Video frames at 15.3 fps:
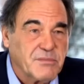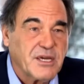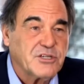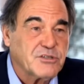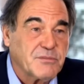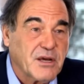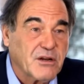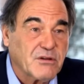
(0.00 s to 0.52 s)
a
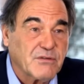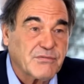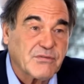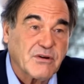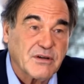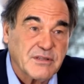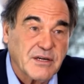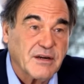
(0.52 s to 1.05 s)
major medical
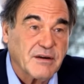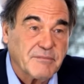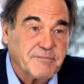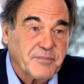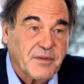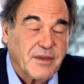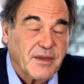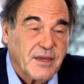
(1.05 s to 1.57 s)
fraud there
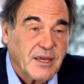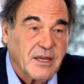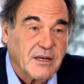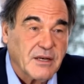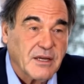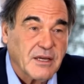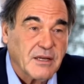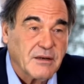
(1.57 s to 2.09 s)

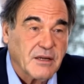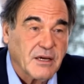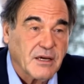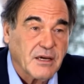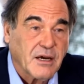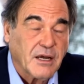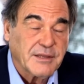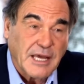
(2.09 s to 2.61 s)

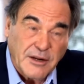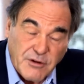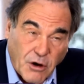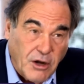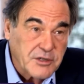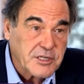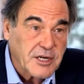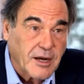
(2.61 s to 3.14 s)
on that
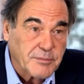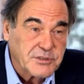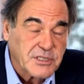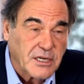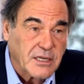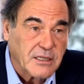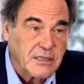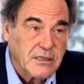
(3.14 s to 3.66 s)

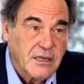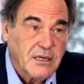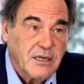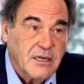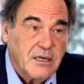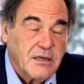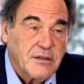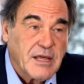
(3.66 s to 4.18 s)
autopsy, and
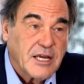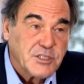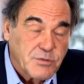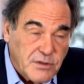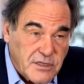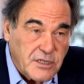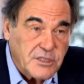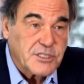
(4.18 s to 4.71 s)

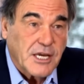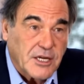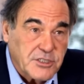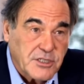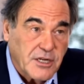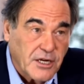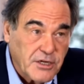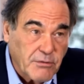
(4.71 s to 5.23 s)
that's what the
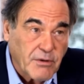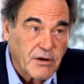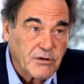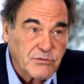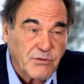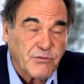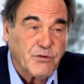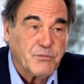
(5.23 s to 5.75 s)
Assassination
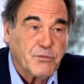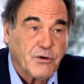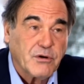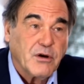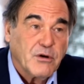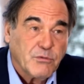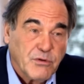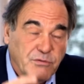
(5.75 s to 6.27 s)
Records Review
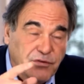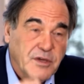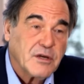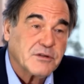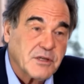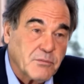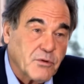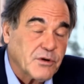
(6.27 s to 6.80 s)
Board
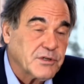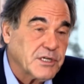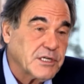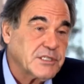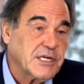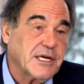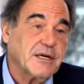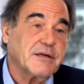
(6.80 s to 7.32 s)
revealed in more
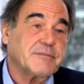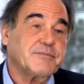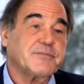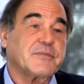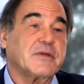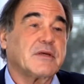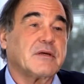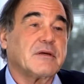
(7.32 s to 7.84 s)
detail.
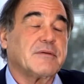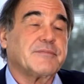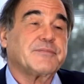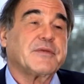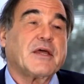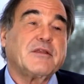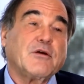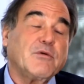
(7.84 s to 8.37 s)

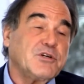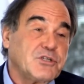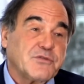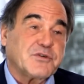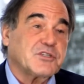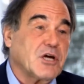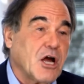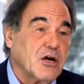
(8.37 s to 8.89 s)
And the
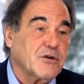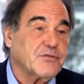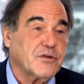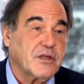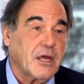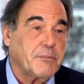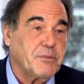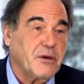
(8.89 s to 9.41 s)
original
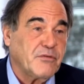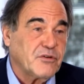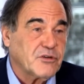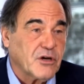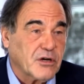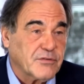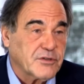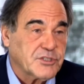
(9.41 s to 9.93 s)
photographer, the AP
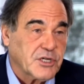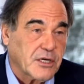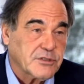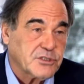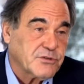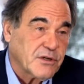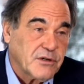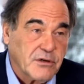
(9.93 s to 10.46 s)
photographer,
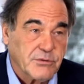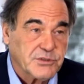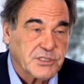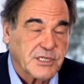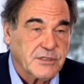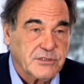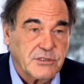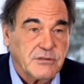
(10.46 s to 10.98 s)
John Stringer,
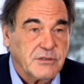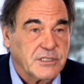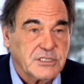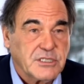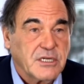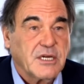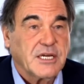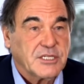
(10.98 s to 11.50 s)
was there too.
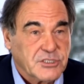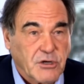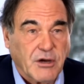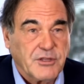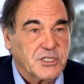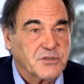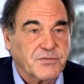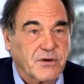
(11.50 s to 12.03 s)
He
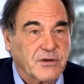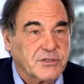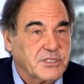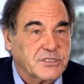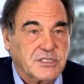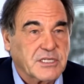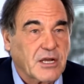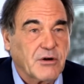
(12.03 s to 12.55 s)
saw these
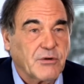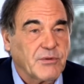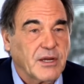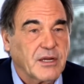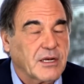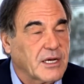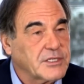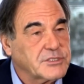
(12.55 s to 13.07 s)
photos. He says, I don't
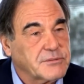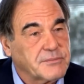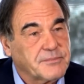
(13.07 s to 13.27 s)
recognize